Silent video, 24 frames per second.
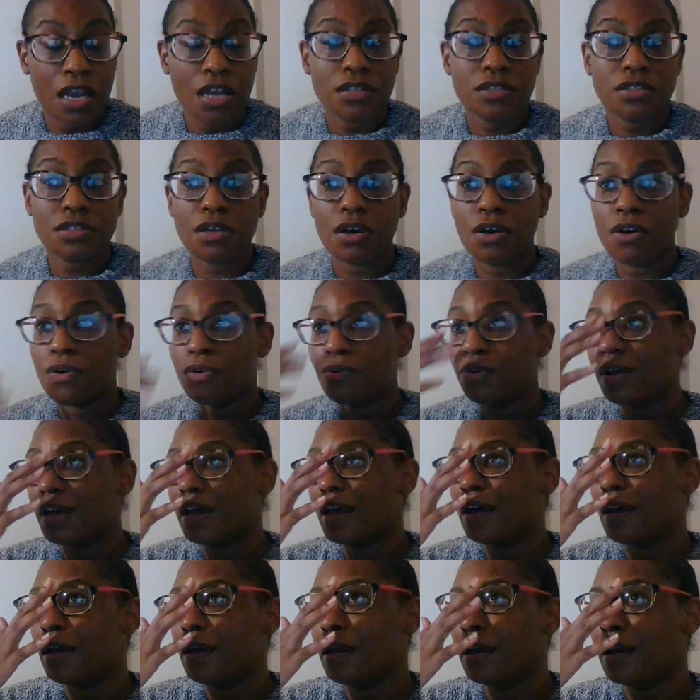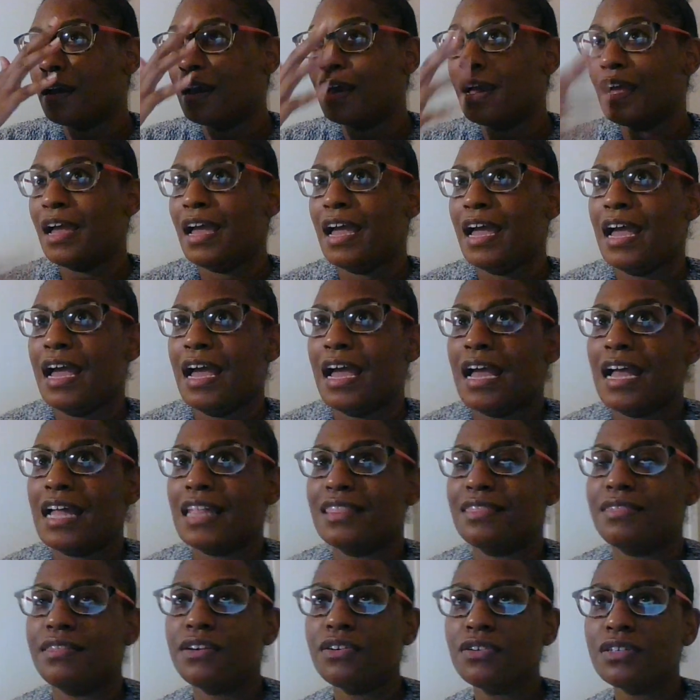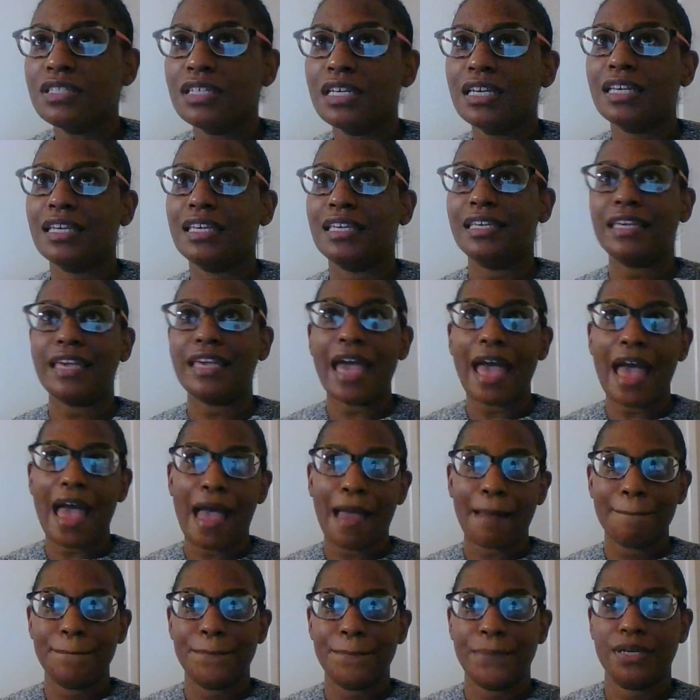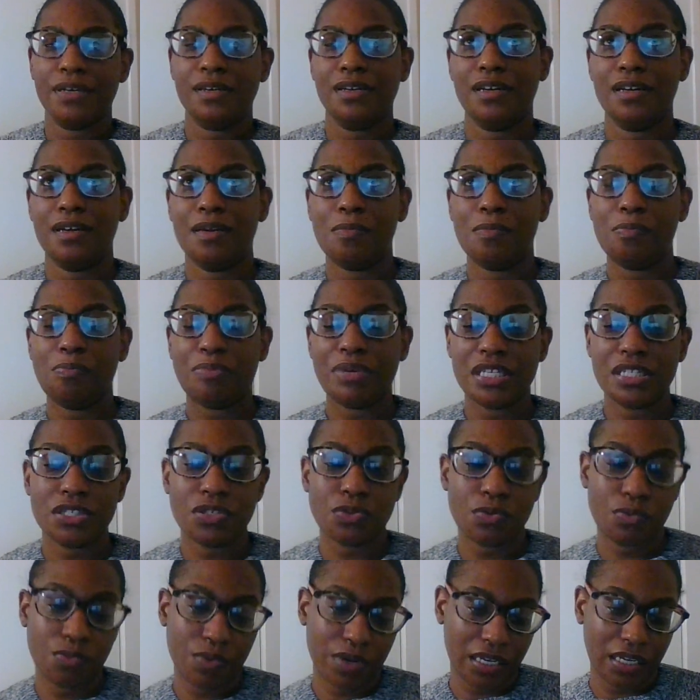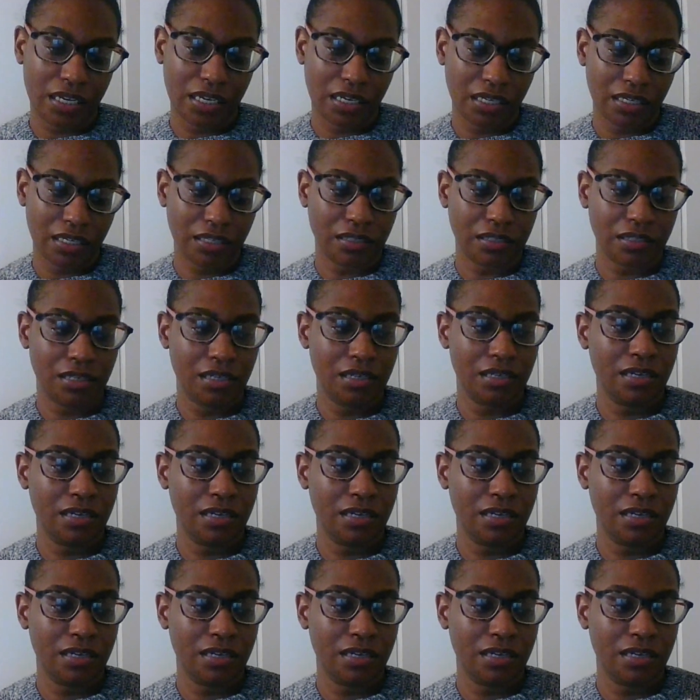So there's a gap between